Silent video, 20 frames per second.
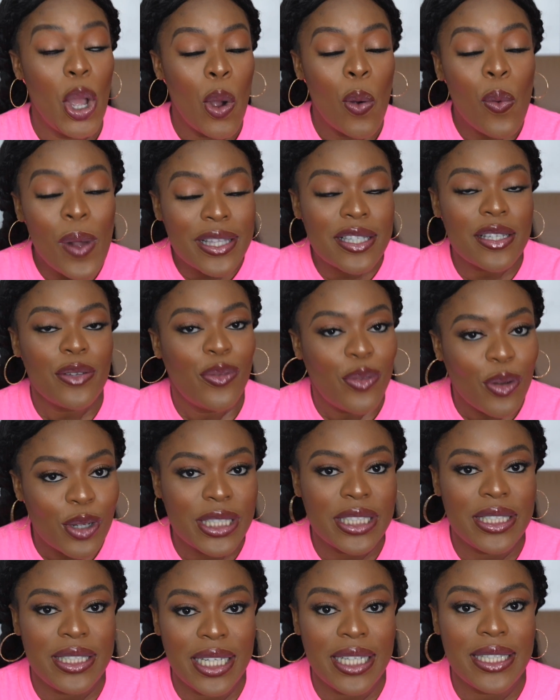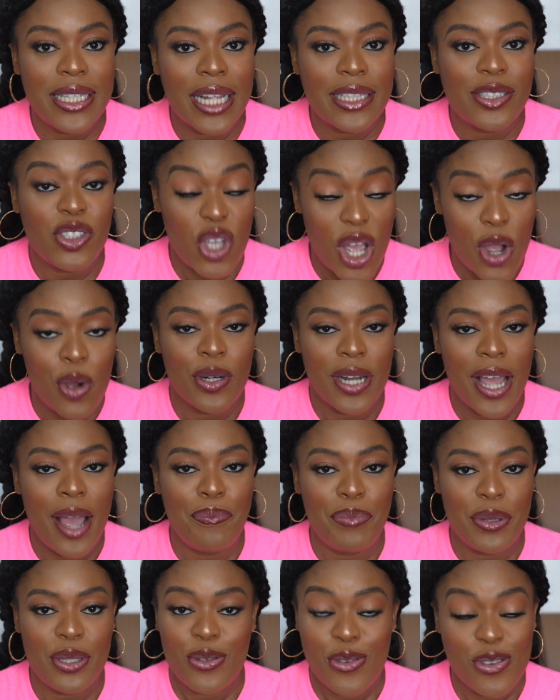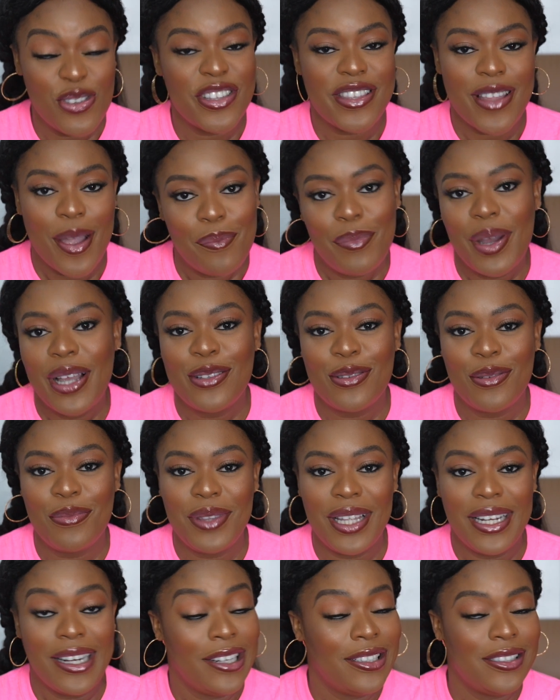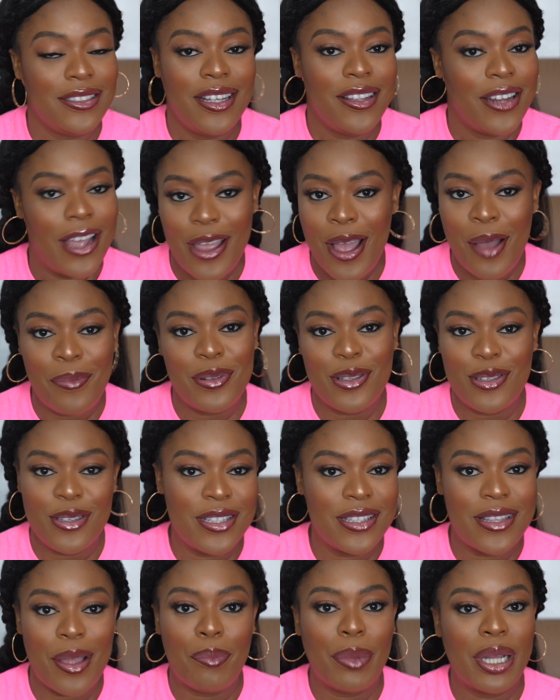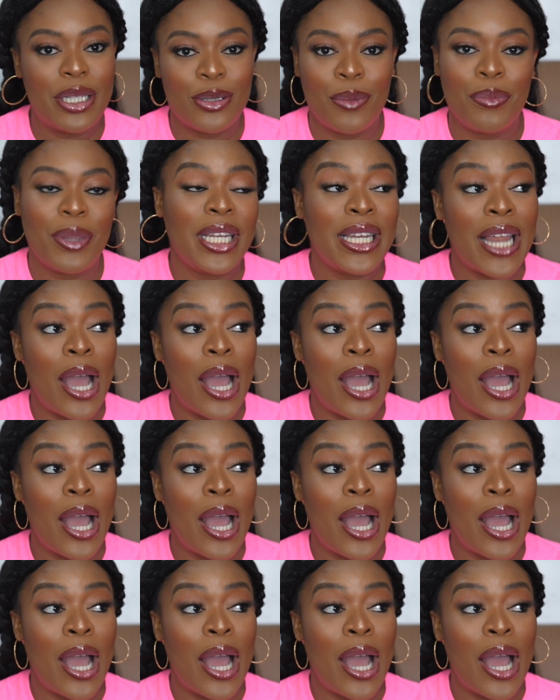waiting for the day that you're unhappy to use it and buy something. And the day that you're happy to use it and buy something.